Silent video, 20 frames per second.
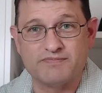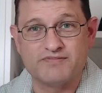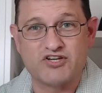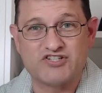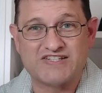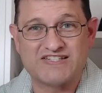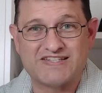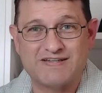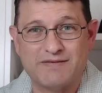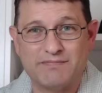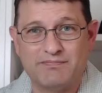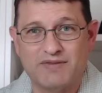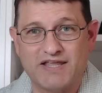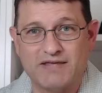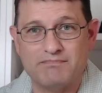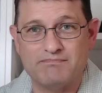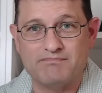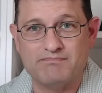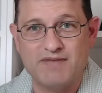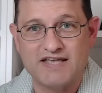Just
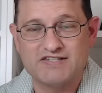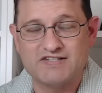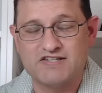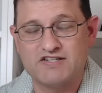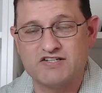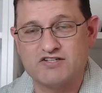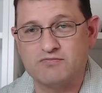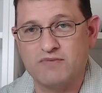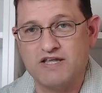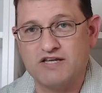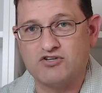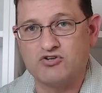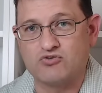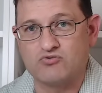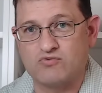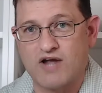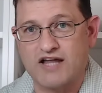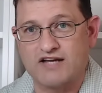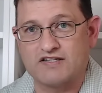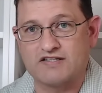simply message me
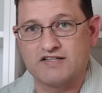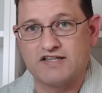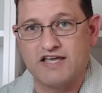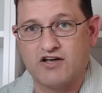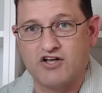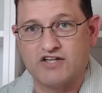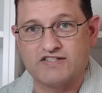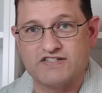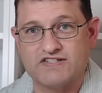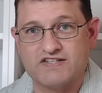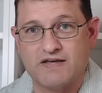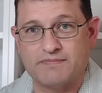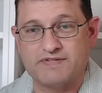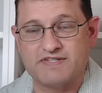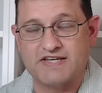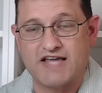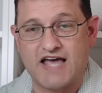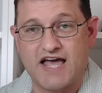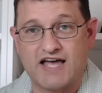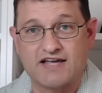directly on
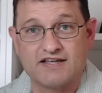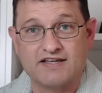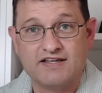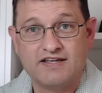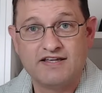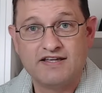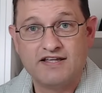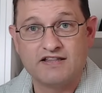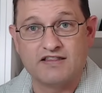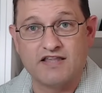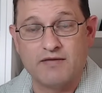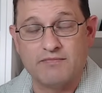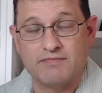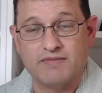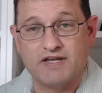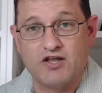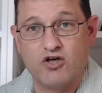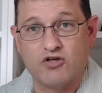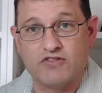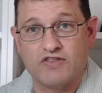Substack. Let me
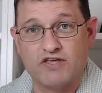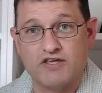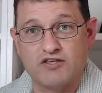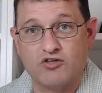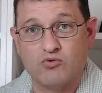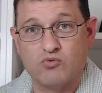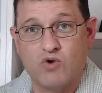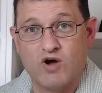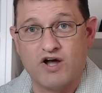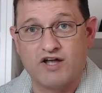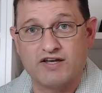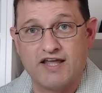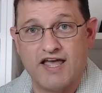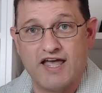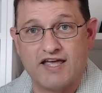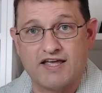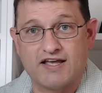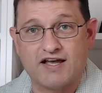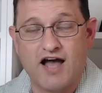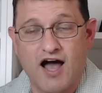know that you want
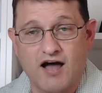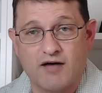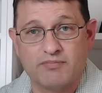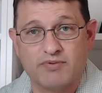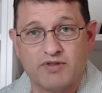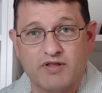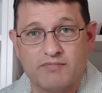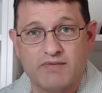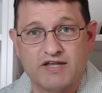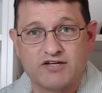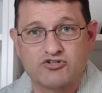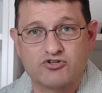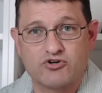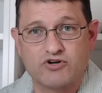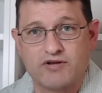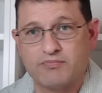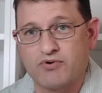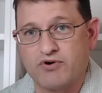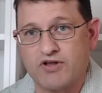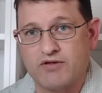a
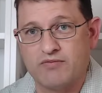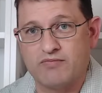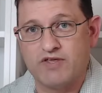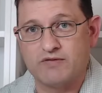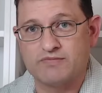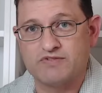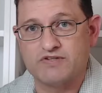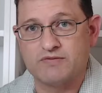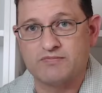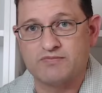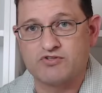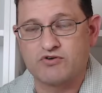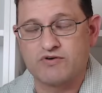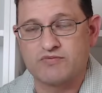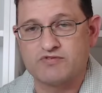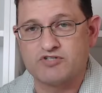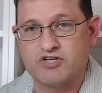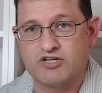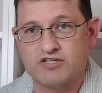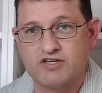complimentary premium
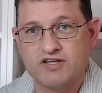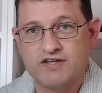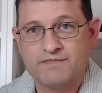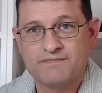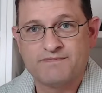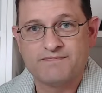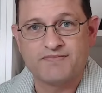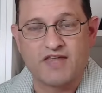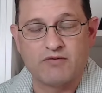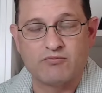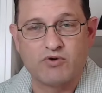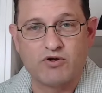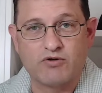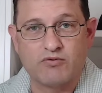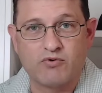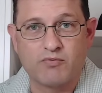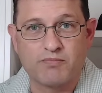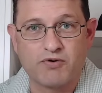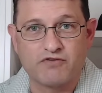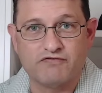subscription, and we
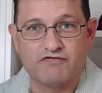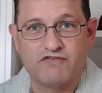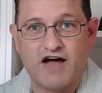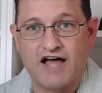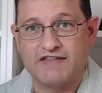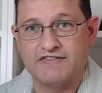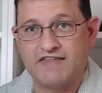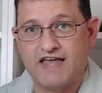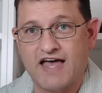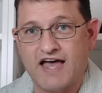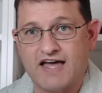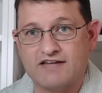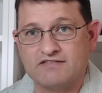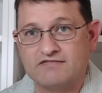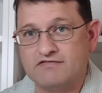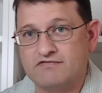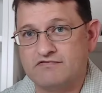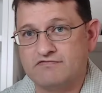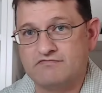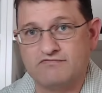will provide
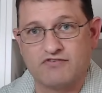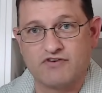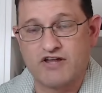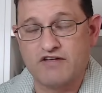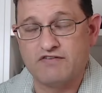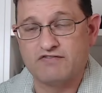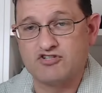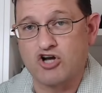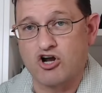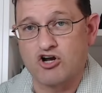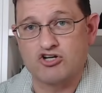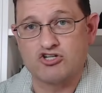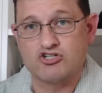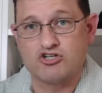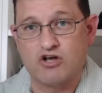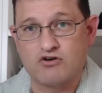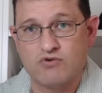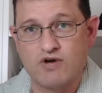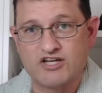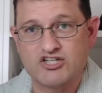that free of charge,
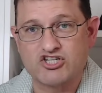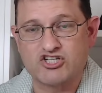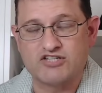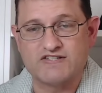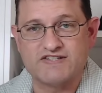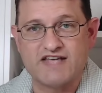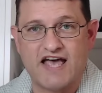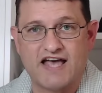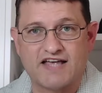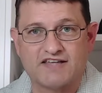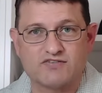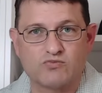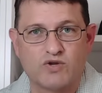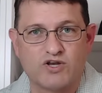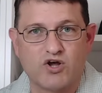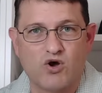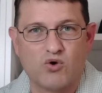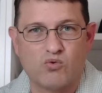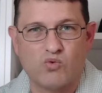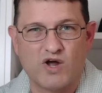no questions asked. We
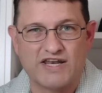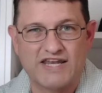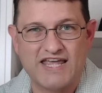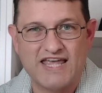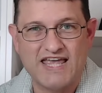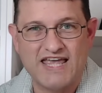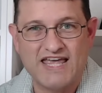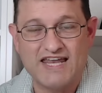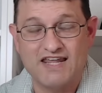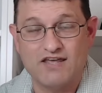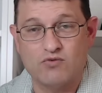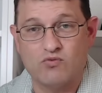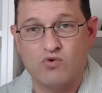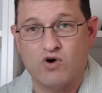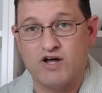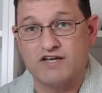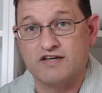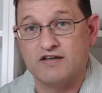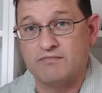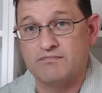don't want
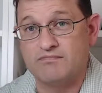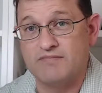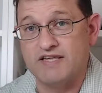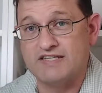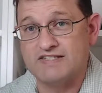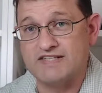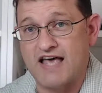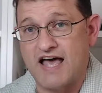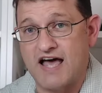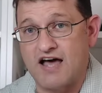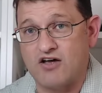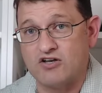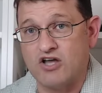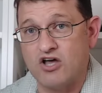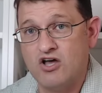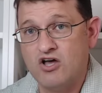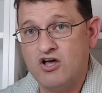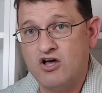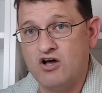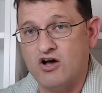anyone to miss out
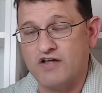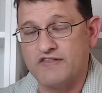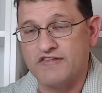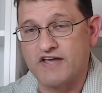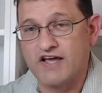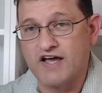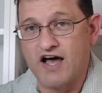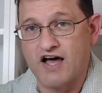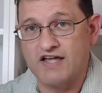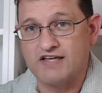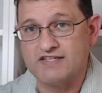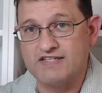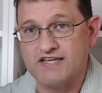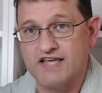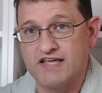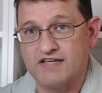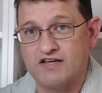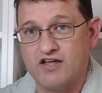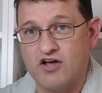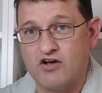on the
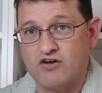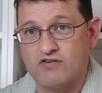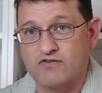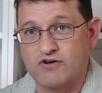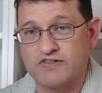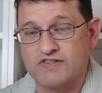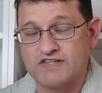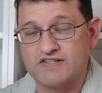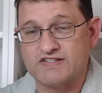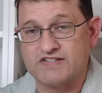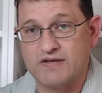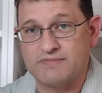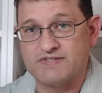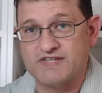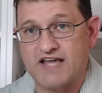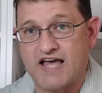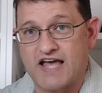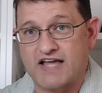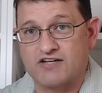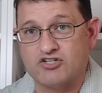content over at the
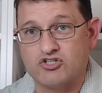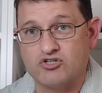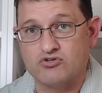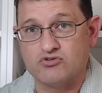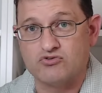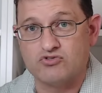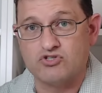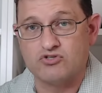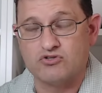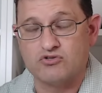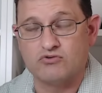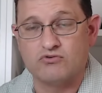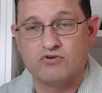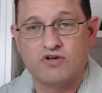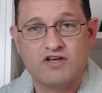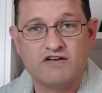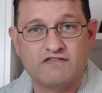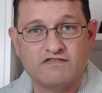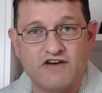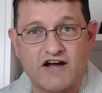Substack due to
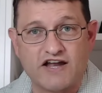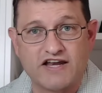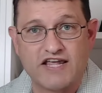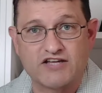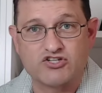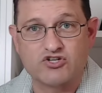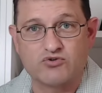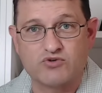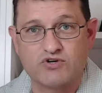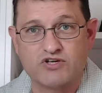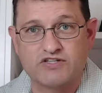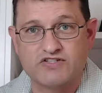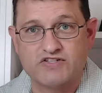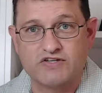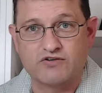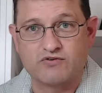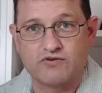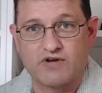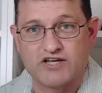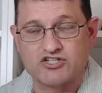financial
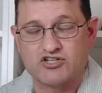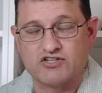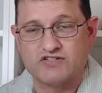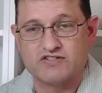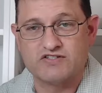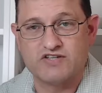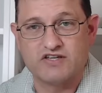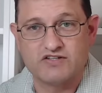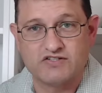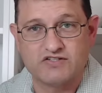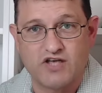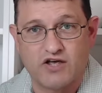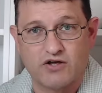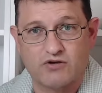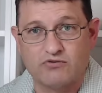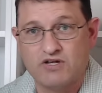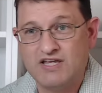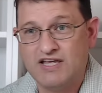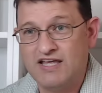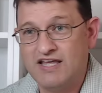considerations. So
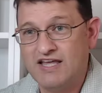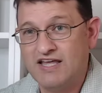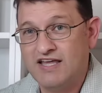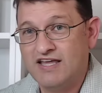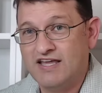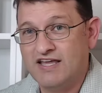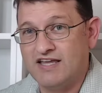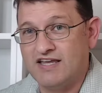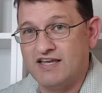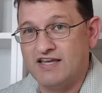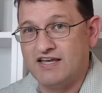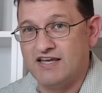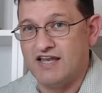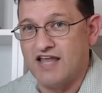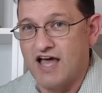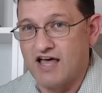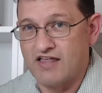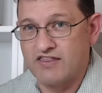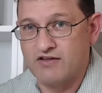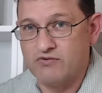
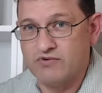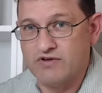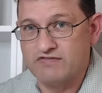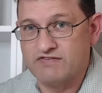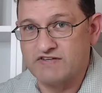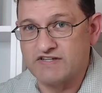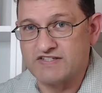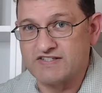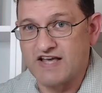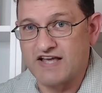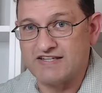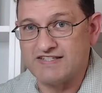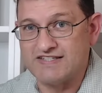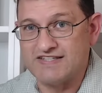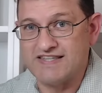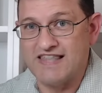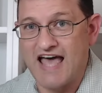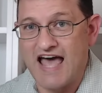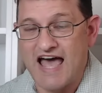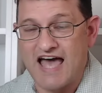now that we've
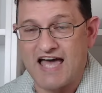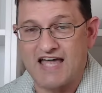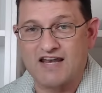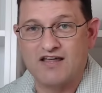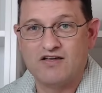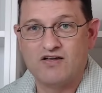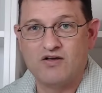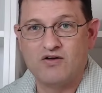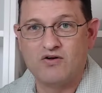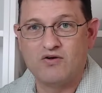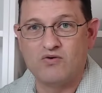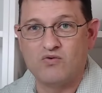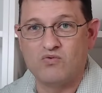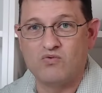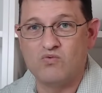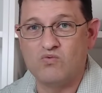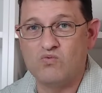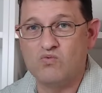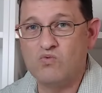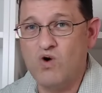discussed that,
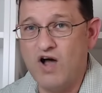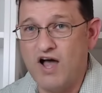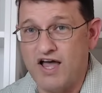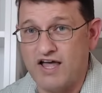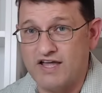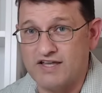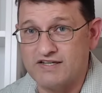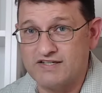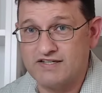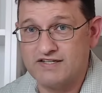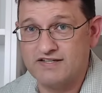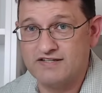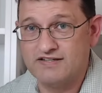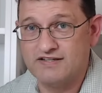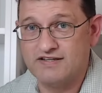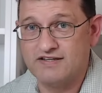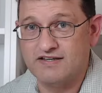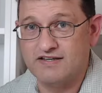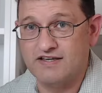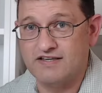what
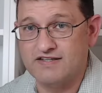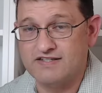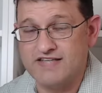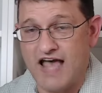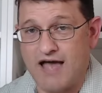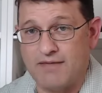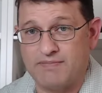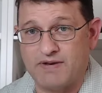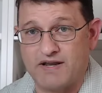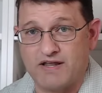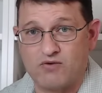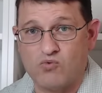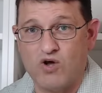is happening?